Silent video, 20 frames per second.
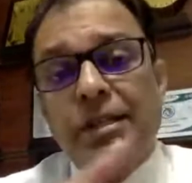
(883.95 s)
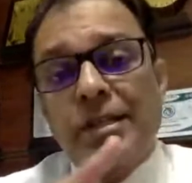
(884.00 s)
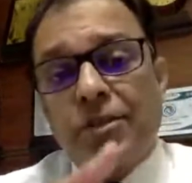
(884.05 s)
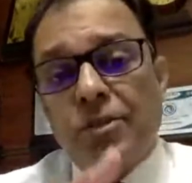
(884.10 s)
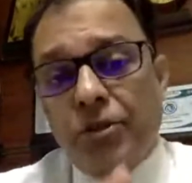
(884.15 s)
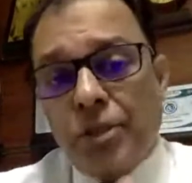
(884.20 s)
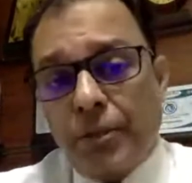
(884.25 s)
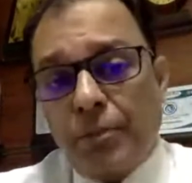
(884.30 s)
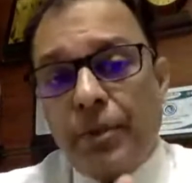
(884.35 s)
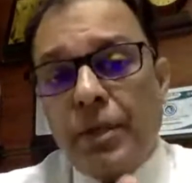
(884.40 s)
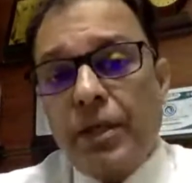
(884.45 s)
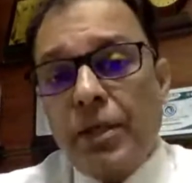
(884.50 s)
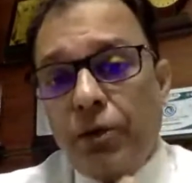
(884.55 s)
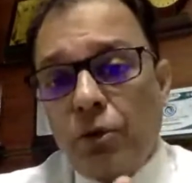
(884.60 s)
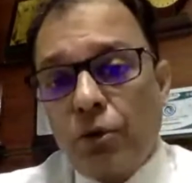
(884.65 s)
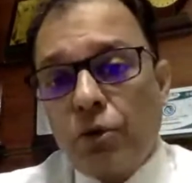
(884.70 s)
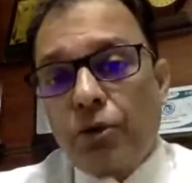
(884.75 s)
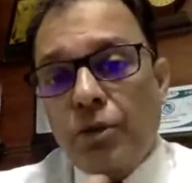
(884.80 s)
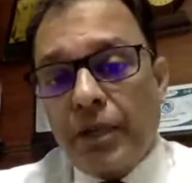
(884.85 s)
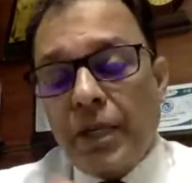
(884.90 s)
So
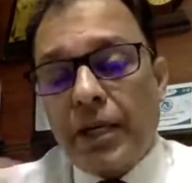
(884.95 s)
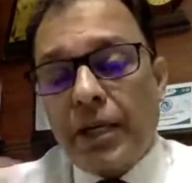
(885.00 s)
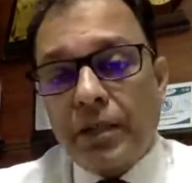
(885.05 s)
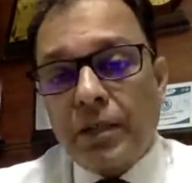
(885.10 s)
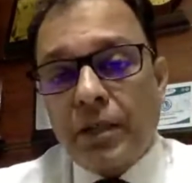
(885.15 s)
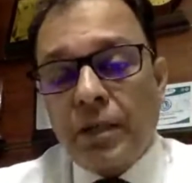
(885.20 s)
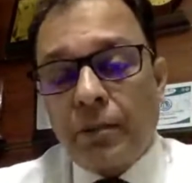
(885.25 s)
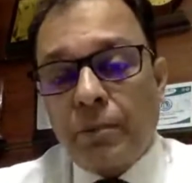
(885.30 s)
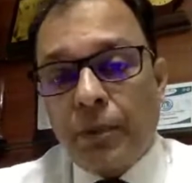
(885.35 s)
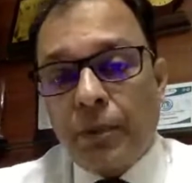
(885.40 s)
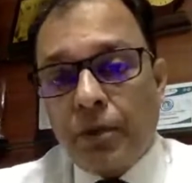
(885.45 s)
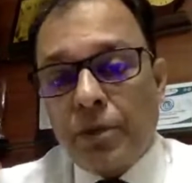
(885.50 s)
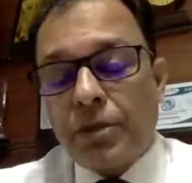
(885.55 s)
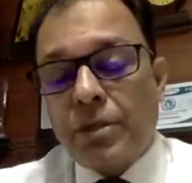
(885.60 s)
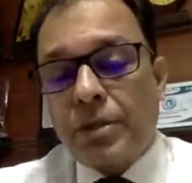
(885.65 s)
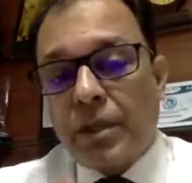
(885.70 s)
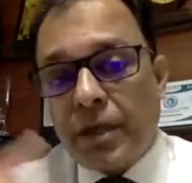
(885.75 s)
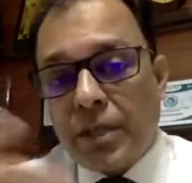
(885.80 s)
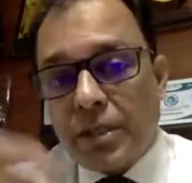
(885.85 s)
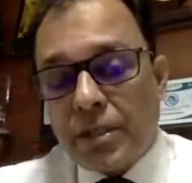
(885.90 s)
depending on that,
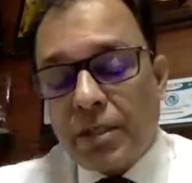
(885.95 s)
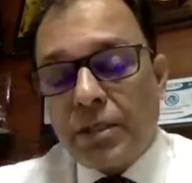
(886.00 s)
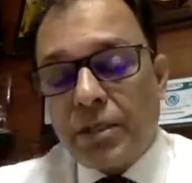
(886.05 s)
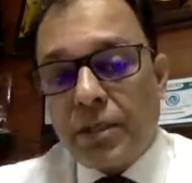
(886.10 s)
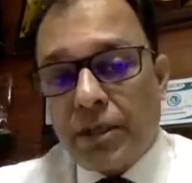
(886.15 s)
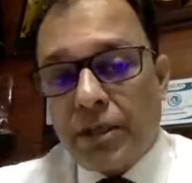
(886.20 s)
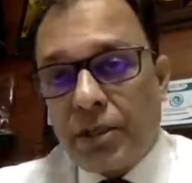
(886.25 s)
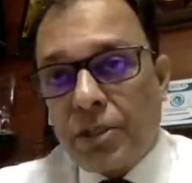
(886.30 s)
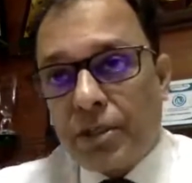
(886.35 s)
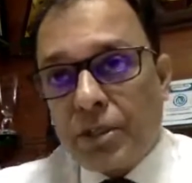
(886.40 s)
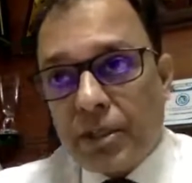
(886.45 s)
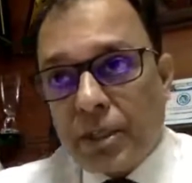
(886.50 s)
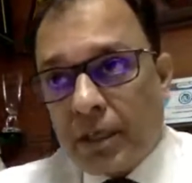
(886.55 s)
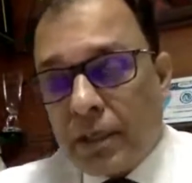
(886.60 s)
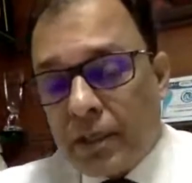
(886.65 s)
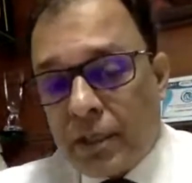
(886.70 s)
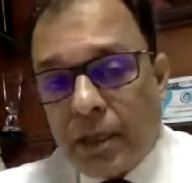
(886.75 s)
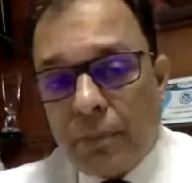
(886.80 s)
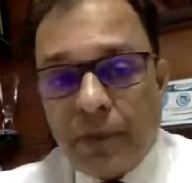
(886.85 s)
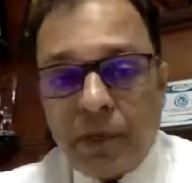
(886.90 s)
because there are certain conditions
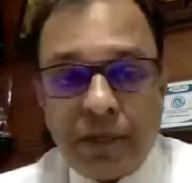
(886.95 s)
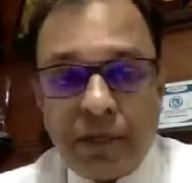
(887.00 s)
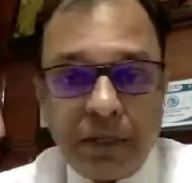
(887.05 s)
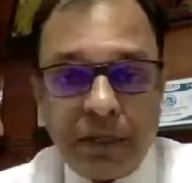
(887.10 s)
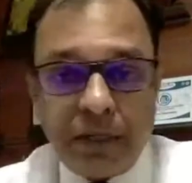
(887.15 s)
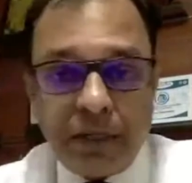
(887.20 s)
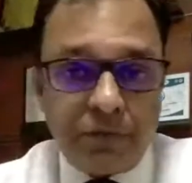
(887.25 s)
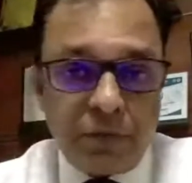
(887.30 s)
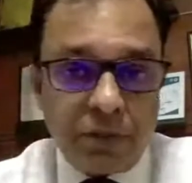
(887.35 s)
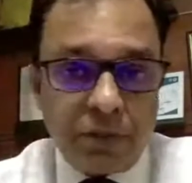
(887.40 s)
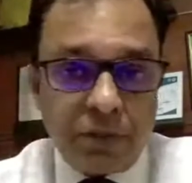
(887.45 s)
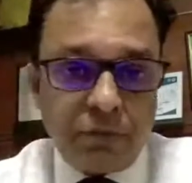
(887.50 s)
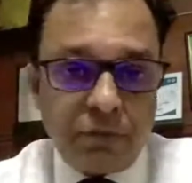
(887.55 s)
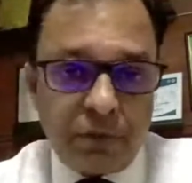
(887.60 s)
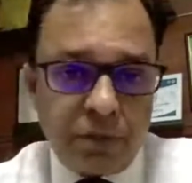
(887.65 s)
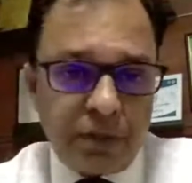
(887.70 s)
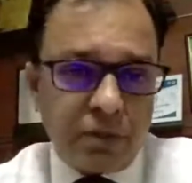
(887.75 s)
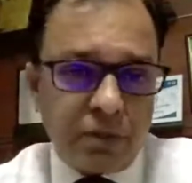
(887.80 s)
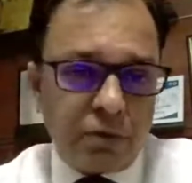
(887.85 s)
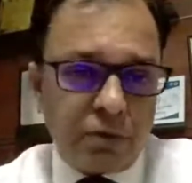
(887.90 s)
like chlamydia infection,
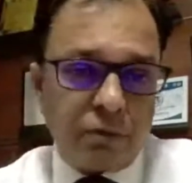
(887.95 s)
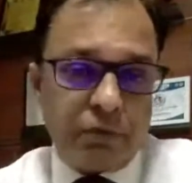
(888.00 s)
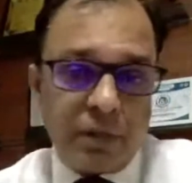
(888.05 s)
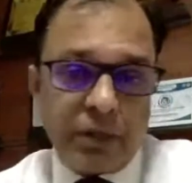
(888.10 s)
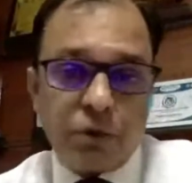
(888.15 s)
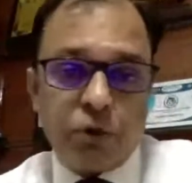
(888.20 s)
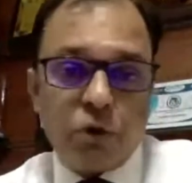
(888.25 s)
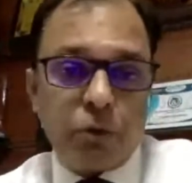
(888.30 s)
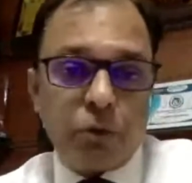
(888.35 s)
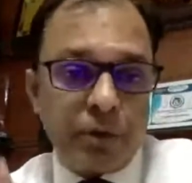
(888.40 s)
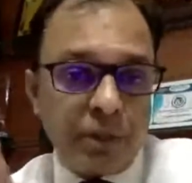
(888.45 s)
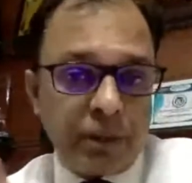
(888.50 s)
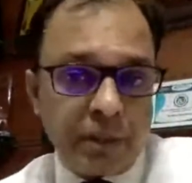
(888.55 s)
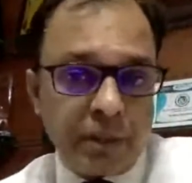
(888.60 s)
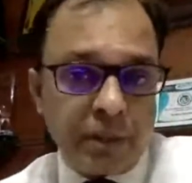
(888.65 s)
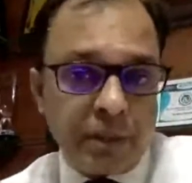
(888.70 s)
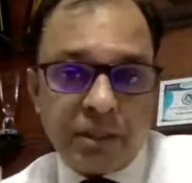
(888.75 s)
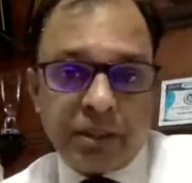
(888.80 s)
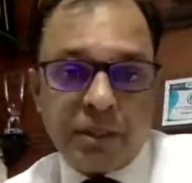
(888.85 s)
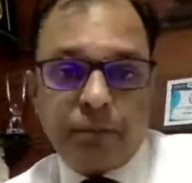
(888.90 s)
which is not very common
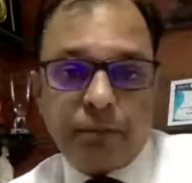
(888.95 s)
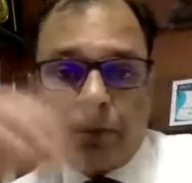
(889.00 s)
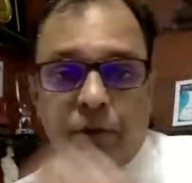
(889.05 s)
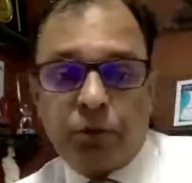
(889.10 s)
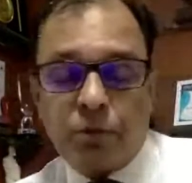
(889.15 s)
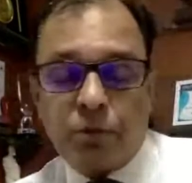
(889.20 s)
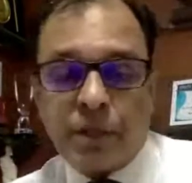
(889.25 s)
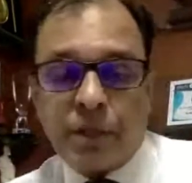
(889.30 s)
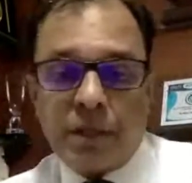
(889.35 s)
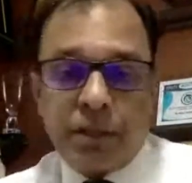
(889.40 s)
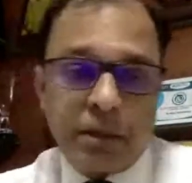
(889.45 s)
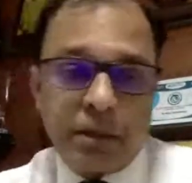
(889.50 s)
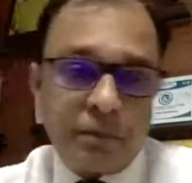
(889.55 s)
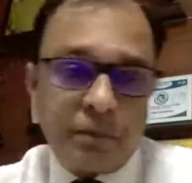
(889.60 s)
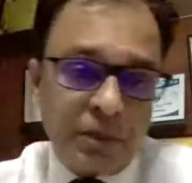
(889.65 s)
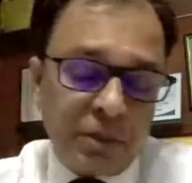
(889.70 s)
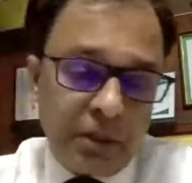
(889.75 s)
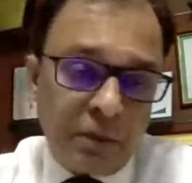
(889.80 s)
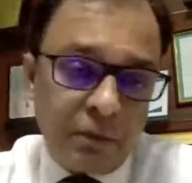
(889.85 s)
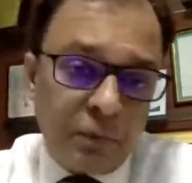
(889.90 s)
here as compared to that in the
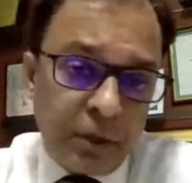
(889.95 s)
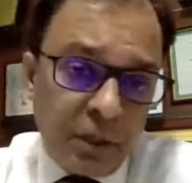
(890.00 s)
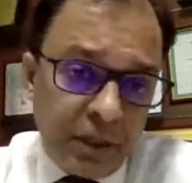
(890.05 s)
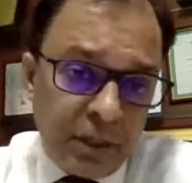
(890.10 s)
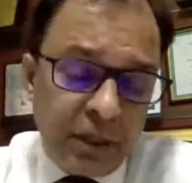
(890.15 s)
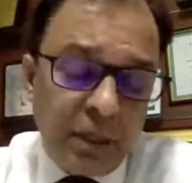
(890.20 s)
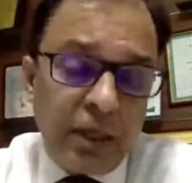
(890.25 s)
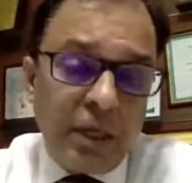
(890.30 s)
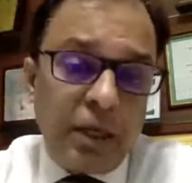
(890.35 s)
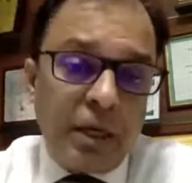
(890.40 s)
Western world,